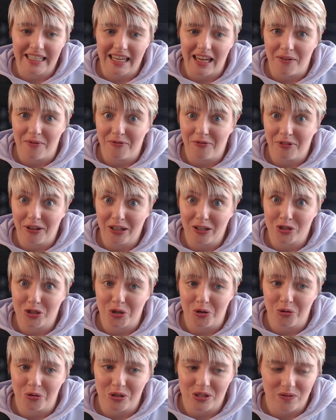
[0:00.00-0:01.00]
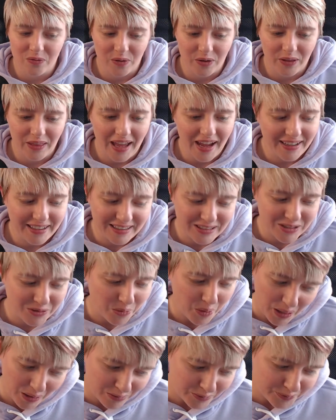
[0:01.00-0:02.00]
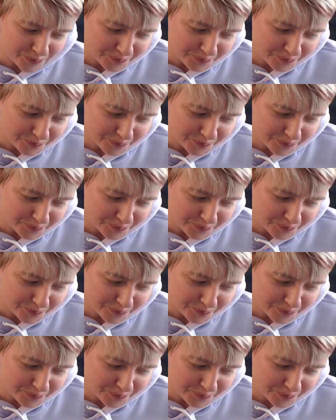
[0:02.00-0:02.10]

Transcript: Fingers crossed for that as well.